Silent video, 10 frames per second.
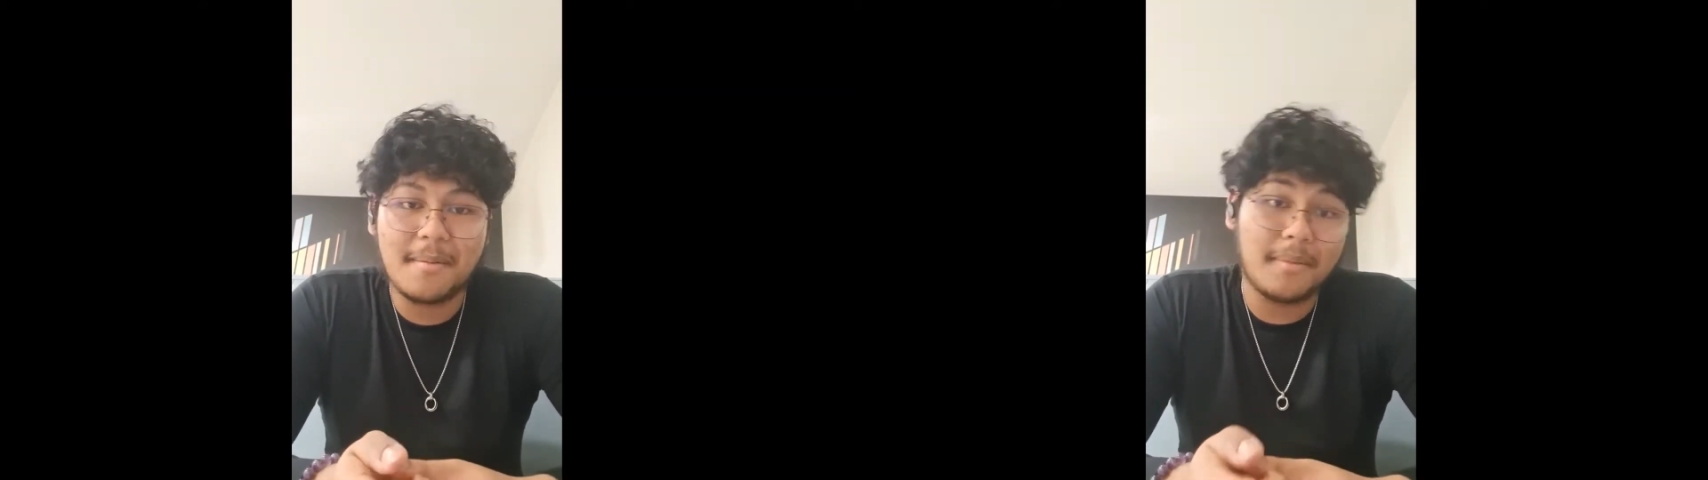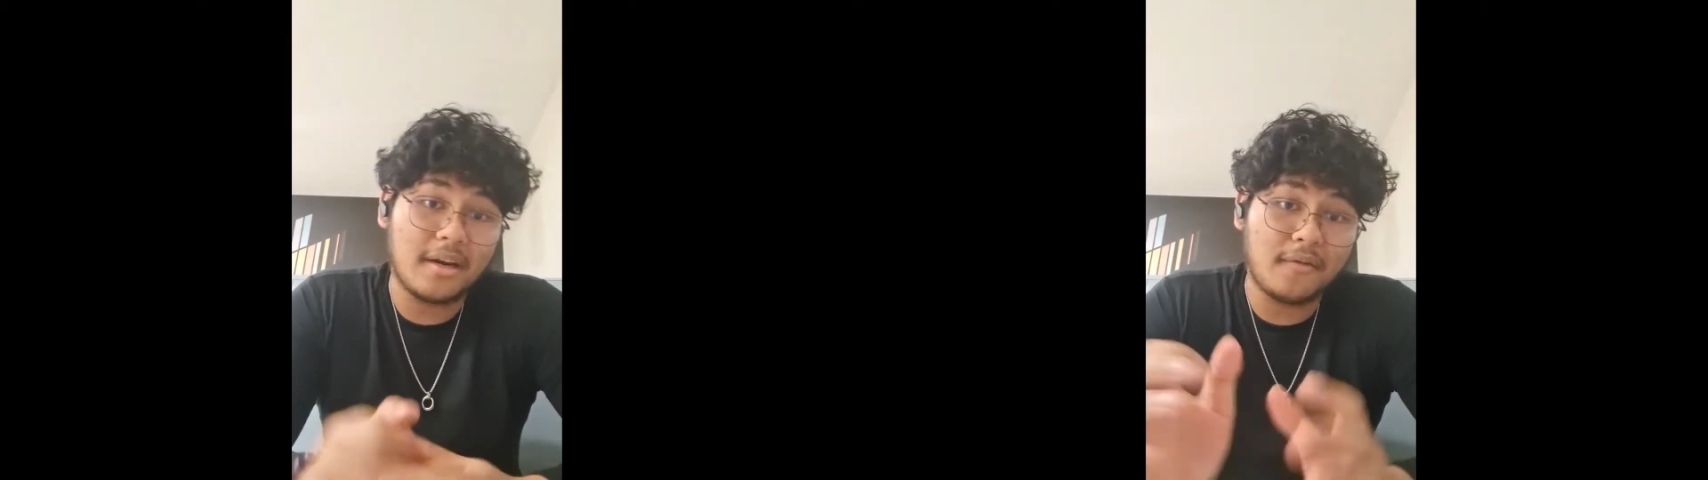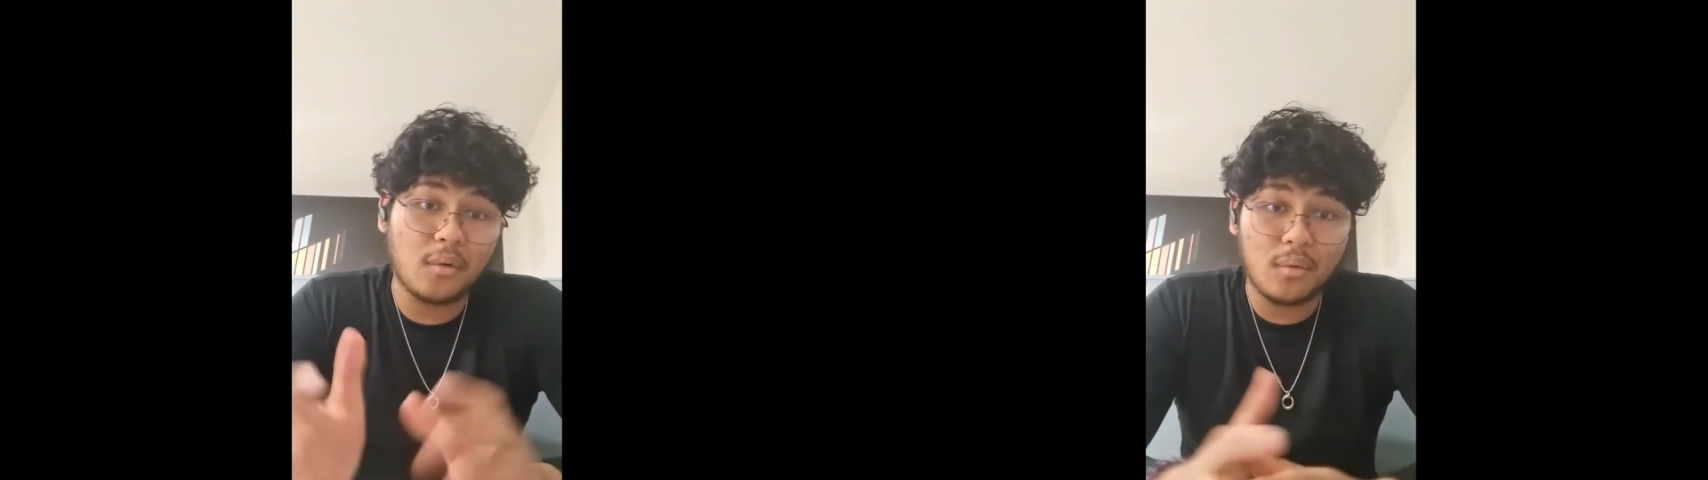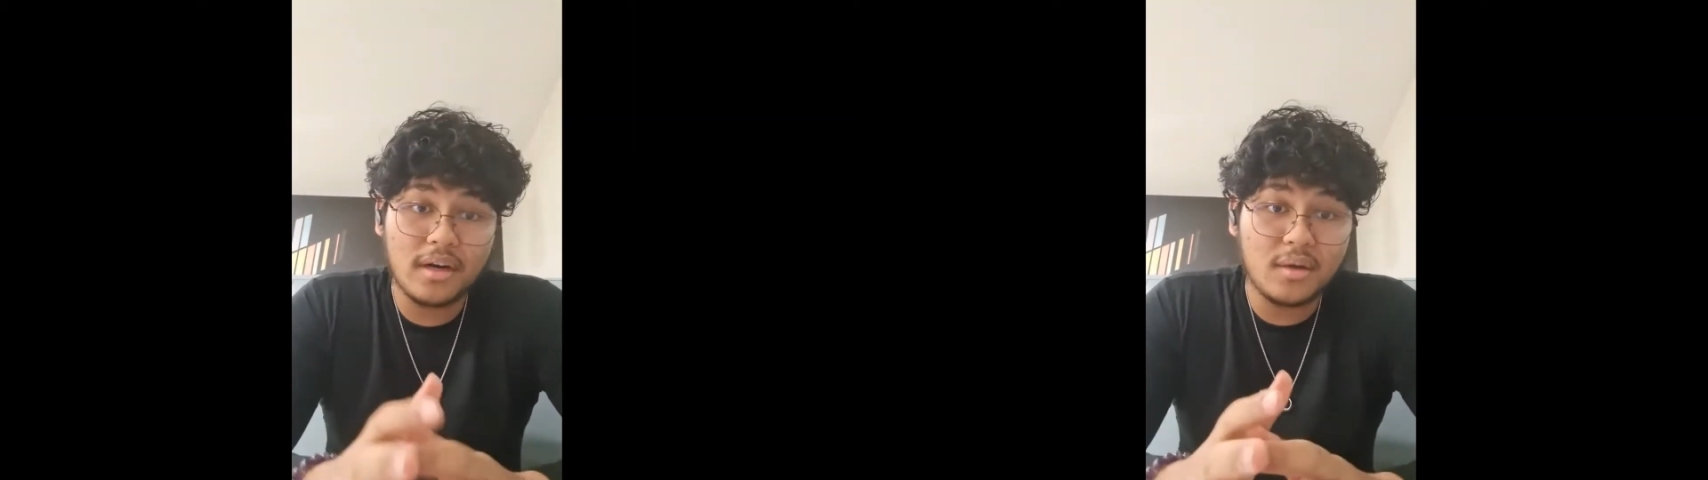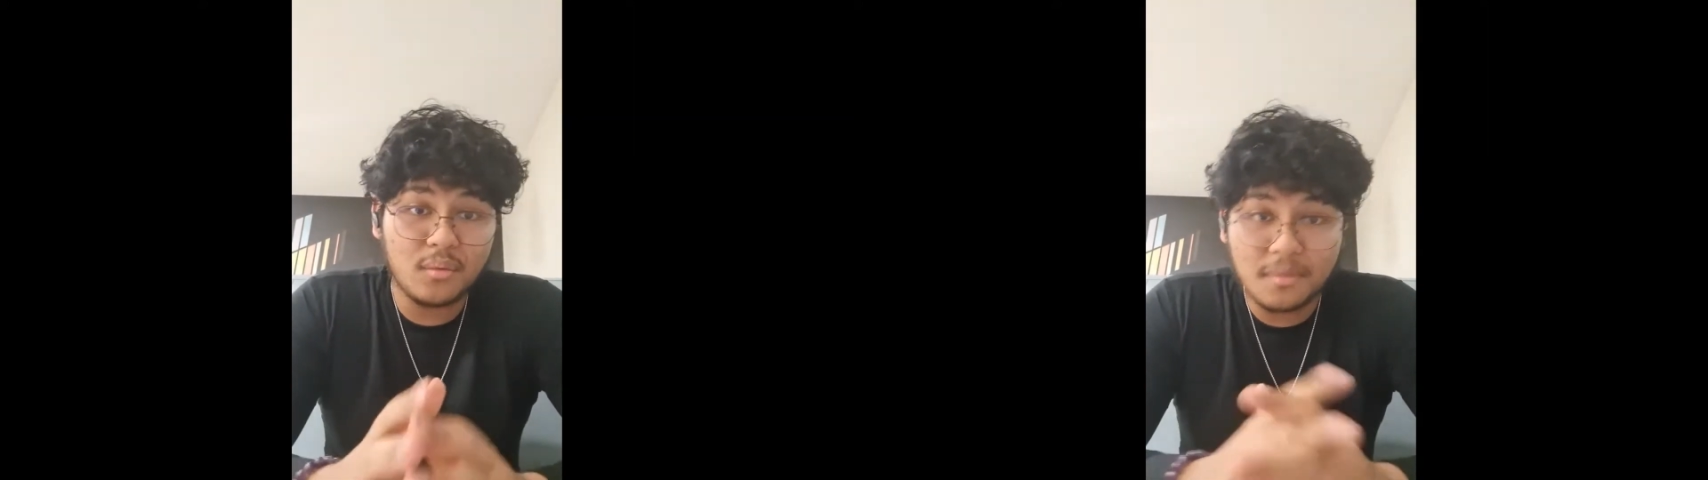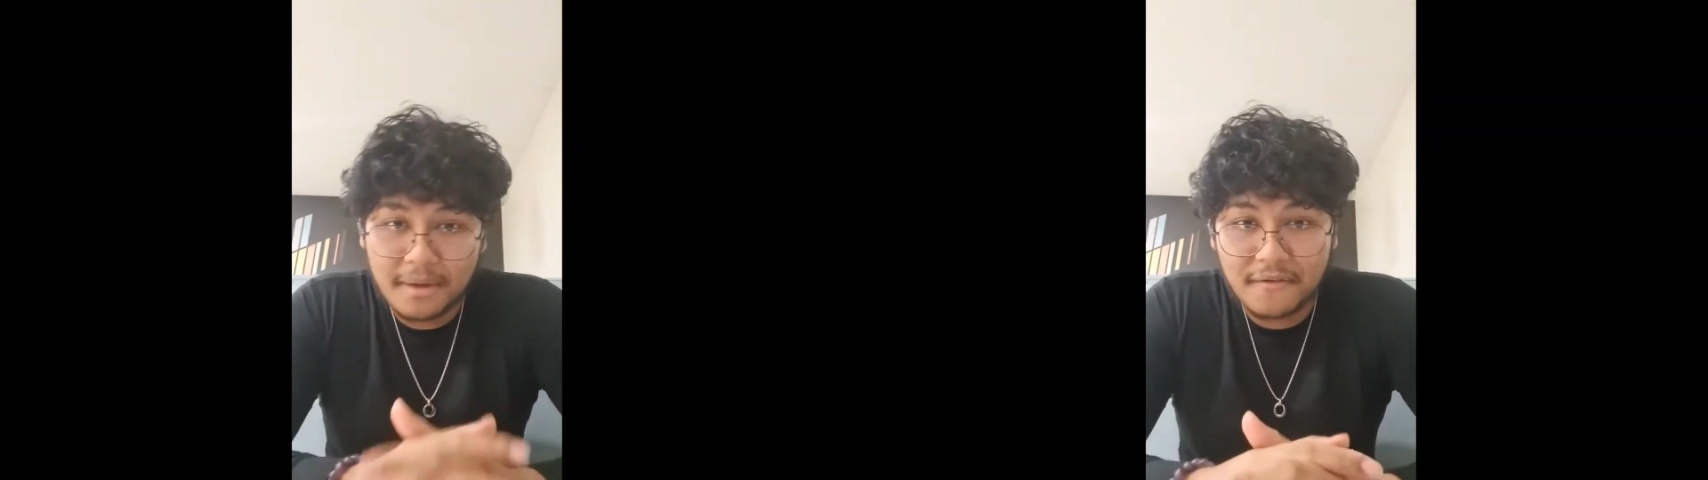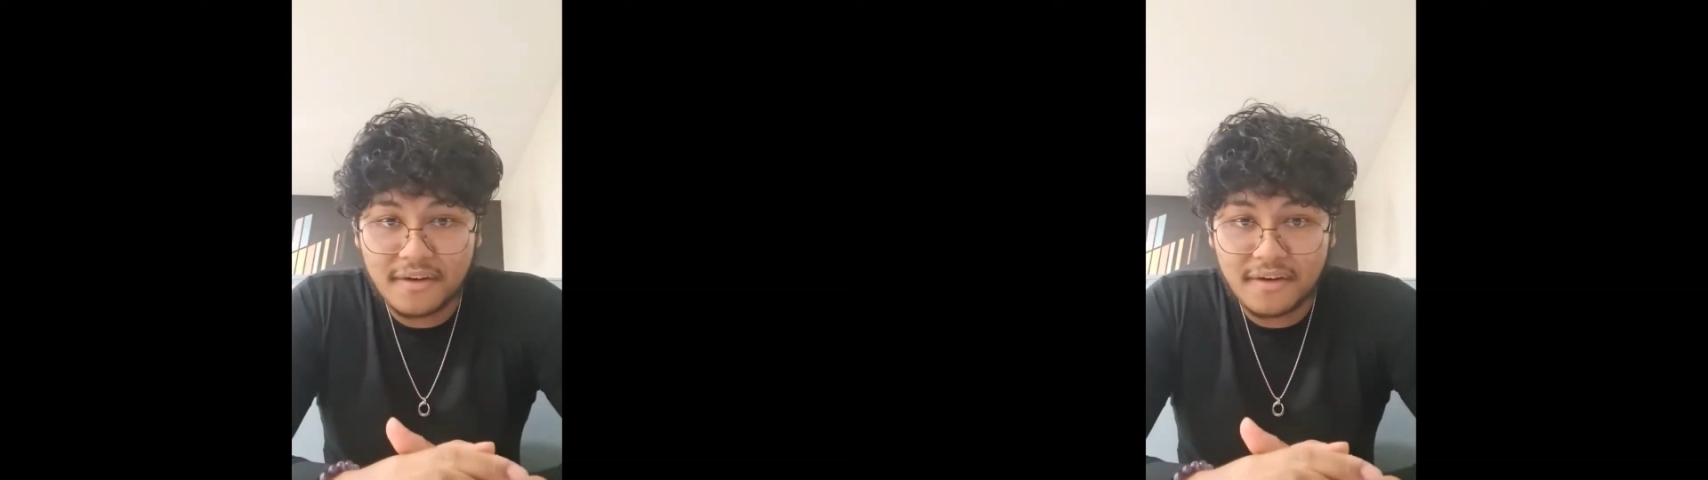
But if you're worried you won't make